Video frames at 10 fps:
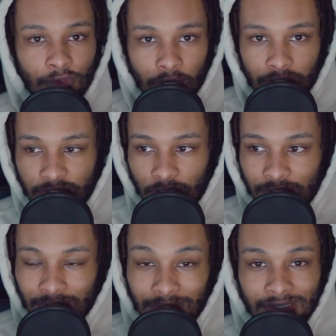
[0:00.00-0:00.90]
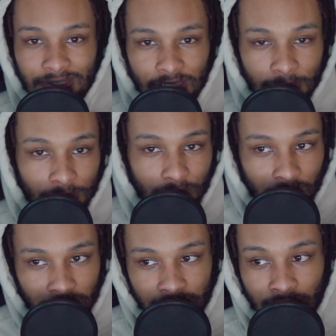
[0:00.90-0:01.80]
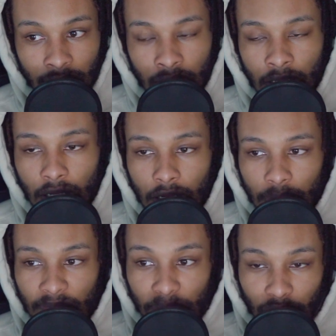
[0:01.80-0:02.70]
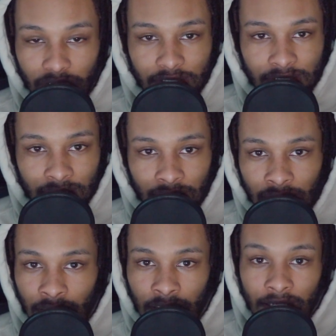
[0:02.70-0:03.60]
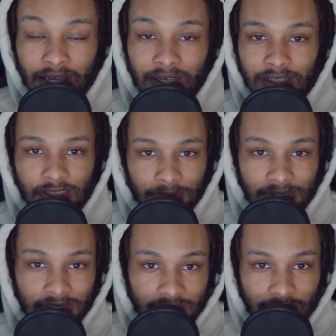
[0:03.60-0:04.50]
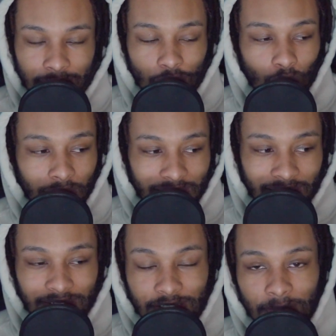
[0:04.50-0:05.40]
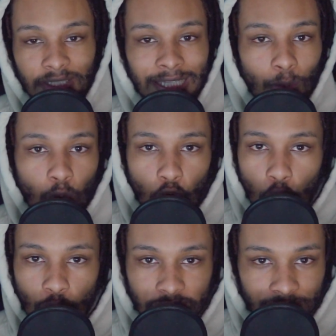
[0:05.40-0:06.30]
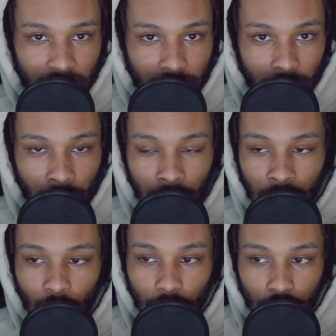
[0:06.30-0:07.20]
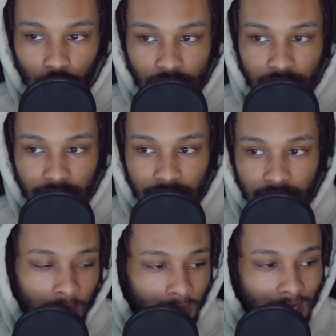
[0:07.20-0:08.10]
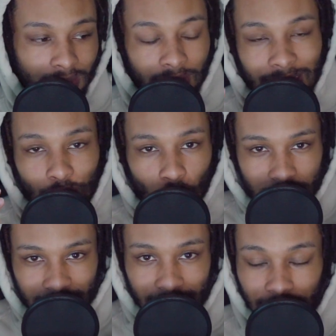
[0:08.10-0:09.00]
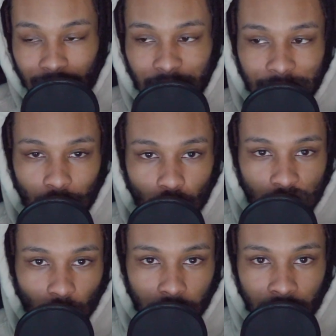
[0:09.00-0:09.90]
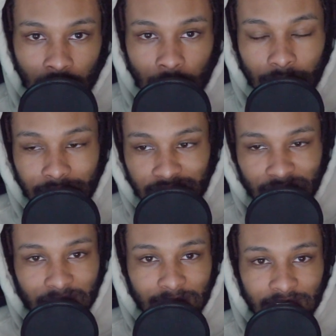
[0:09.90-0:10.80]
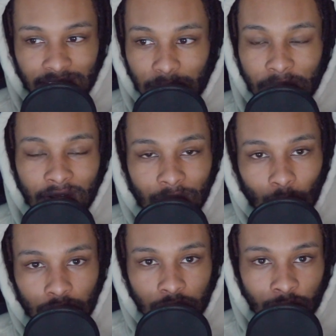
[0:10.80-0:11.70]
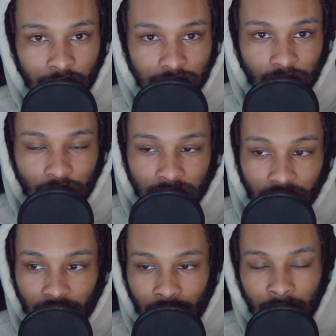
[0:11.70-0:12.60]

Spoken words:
your ears are to these type of things. But it is something to take note. Like, it is something that will always be there when you're using these. I notice that sometimes it goes away, but then sometimes, like, depending on what your device you're using on,